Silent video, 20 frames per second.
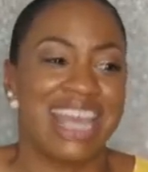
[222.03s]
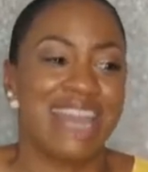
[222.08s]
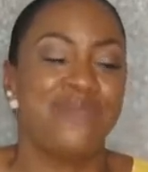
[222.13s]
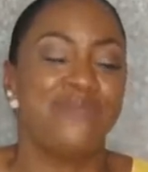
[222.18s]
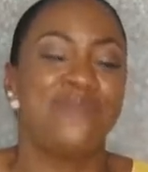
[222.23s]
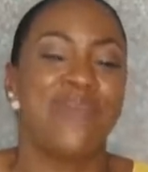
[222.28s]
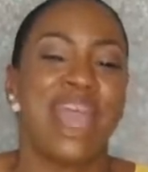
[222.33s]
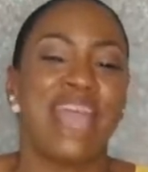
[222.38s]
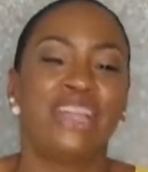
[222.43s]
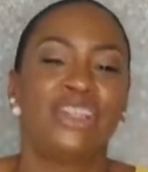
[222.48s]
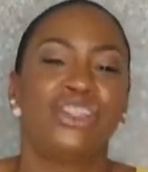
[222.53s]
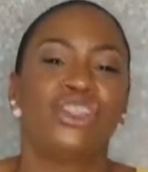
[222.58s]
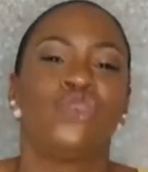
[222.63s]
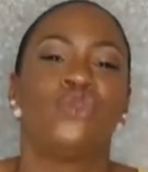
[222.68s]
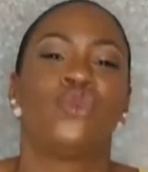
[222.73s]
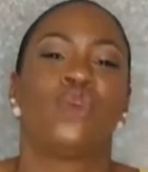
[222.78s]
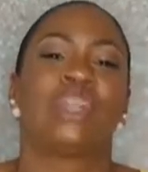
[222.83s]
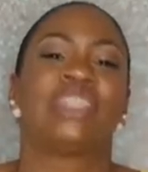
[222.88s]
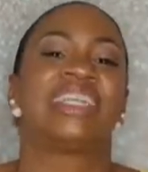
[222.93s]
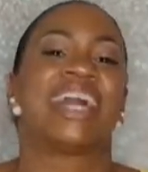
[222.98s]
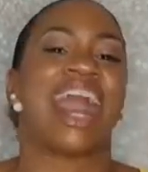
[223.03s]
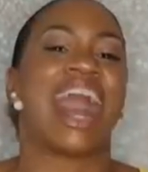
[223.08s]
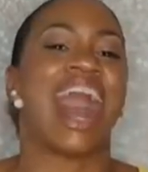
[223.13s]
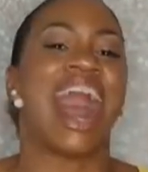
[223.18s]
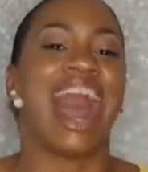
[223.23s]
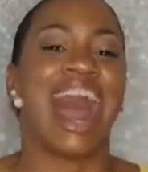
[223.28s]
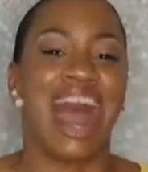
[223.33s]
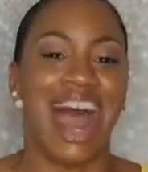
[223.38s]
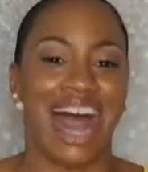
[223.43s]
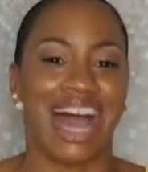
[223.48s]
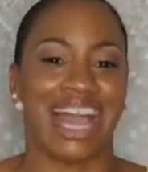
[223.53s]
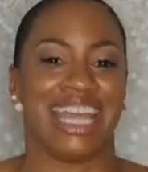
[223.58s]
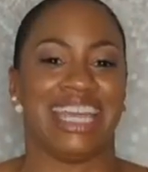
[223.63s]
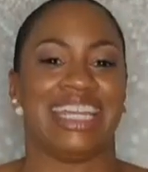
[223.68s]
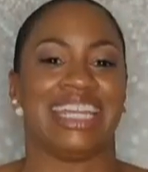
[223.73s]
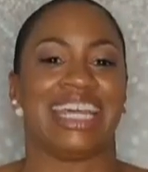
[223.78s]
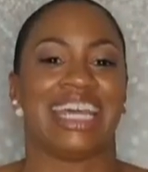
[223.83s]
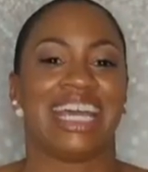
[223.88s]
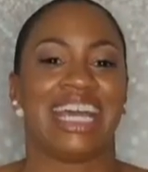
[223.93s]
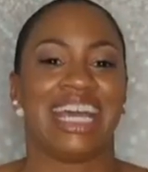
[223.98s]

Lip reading: it makes you want to hide.